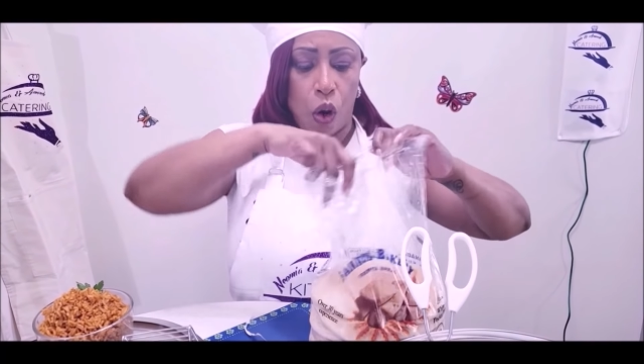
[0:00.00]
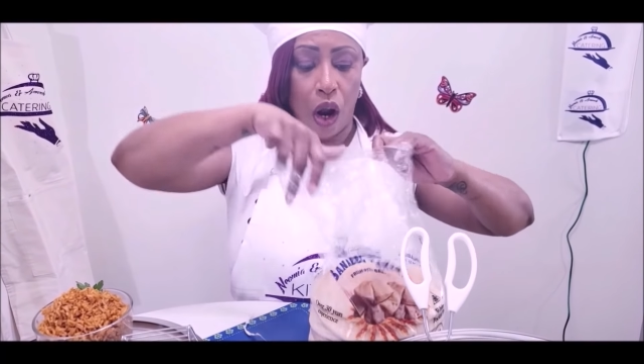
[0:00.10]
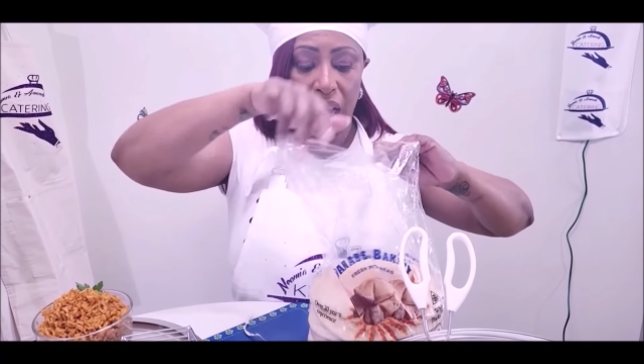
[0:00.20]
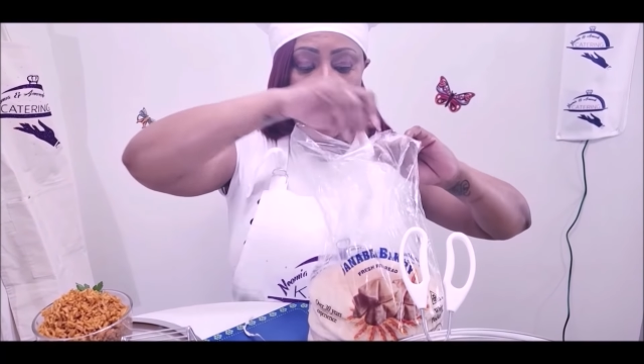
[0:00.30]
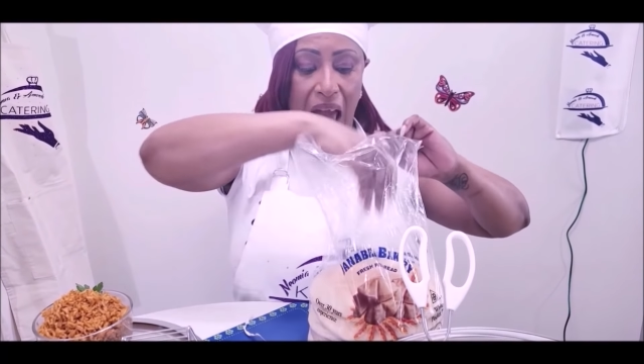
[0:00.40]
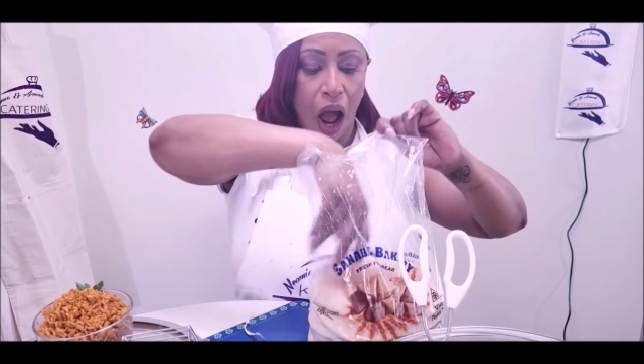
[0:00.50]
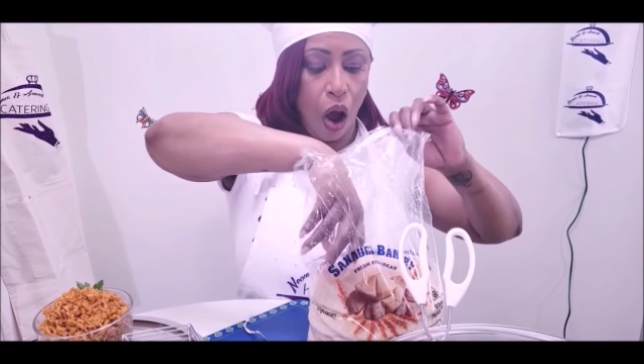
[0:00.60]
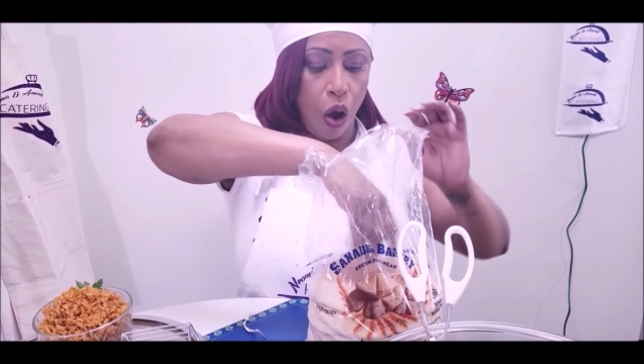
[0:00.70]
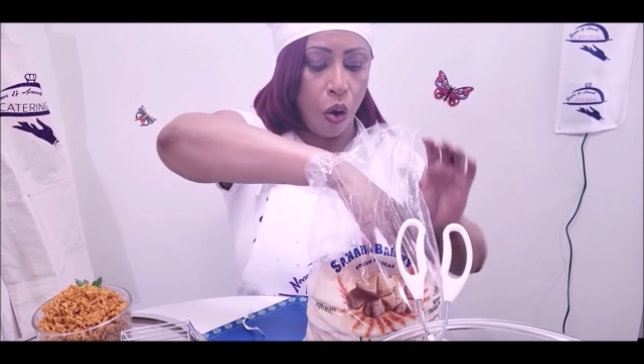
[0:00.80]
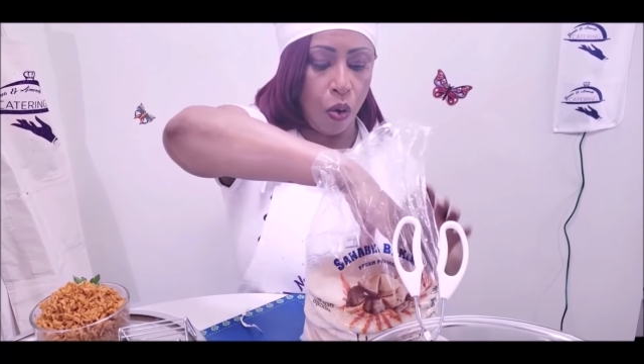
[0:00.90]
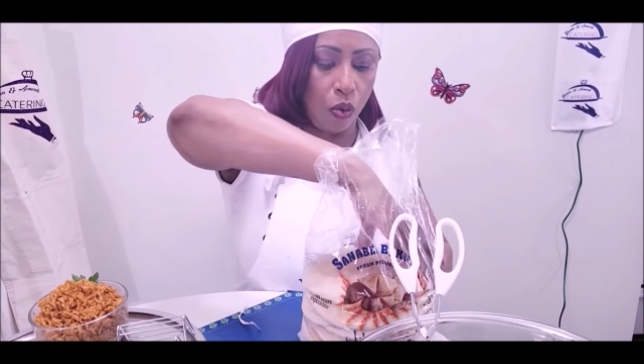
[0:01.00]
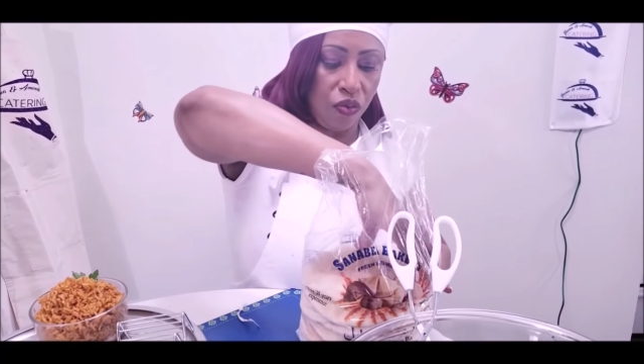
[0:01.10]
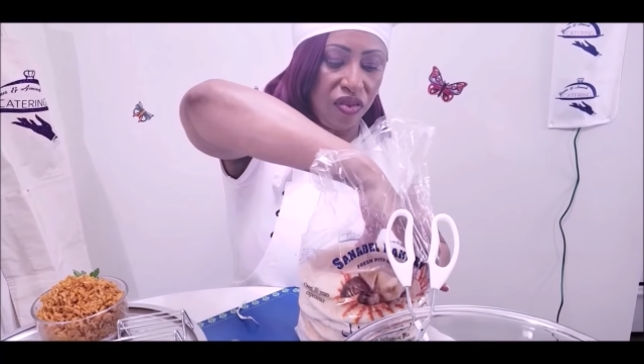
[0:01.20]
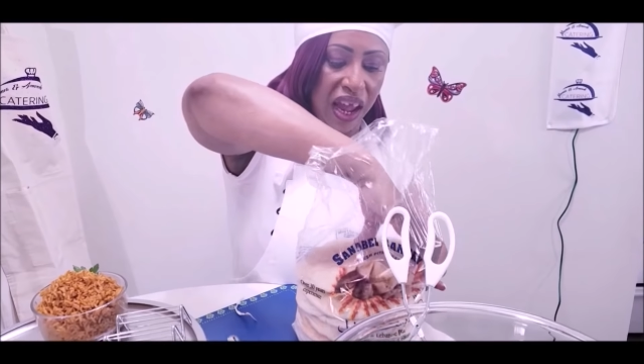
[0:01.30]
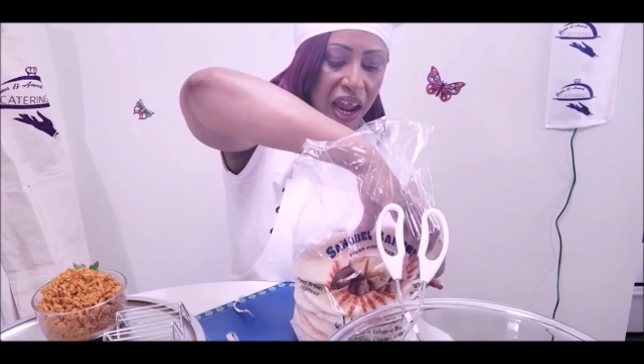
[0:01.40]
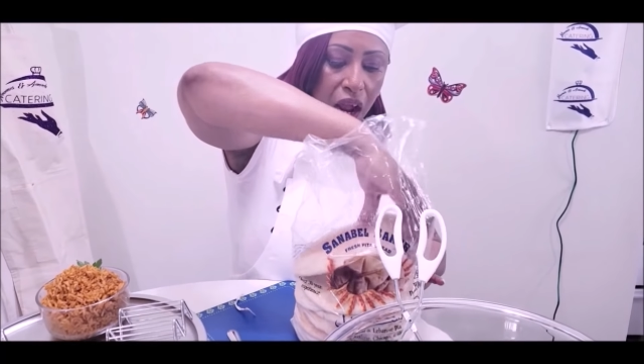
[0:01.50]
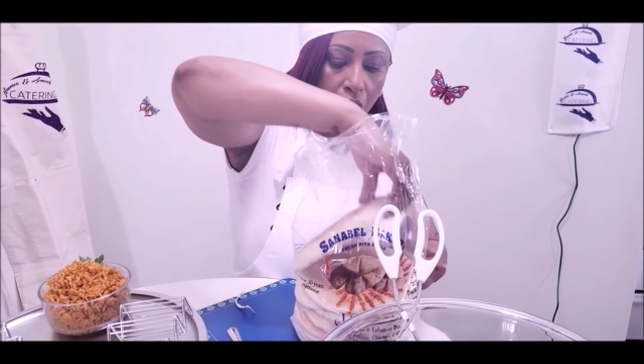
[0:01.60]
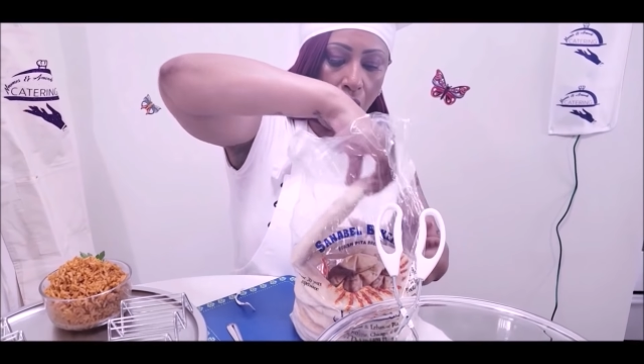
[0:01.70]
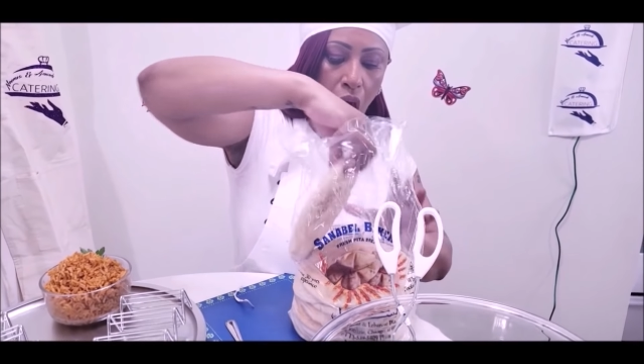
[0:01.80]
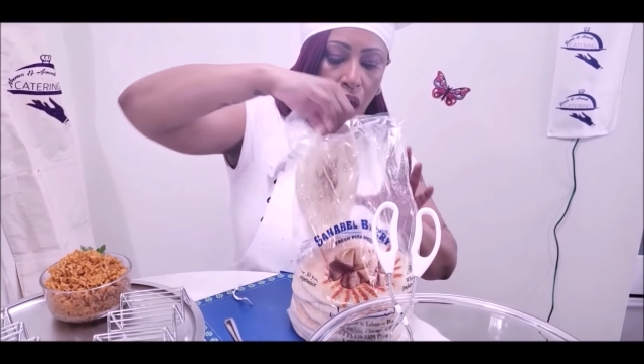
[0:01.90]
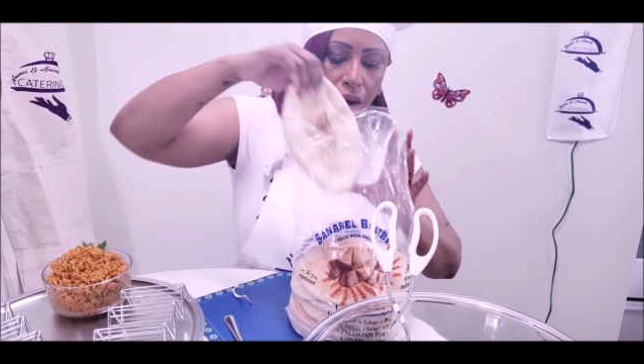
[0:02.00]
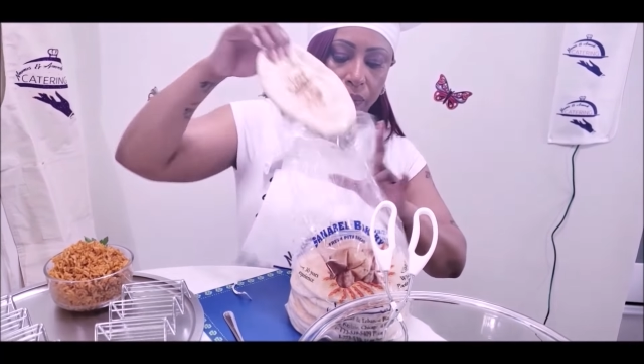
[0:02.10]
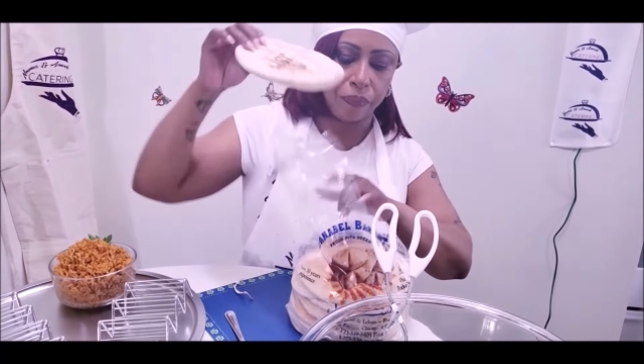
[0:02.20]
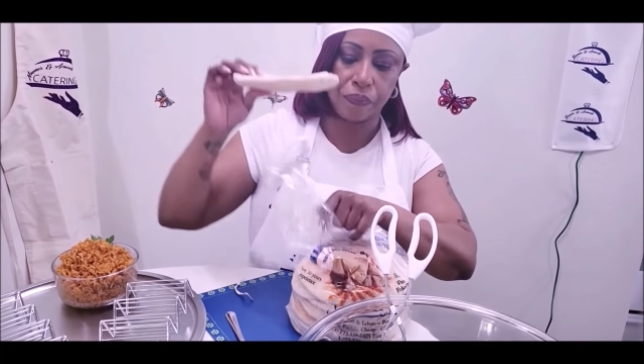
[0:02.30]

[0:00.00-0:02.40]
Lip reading: on how they are.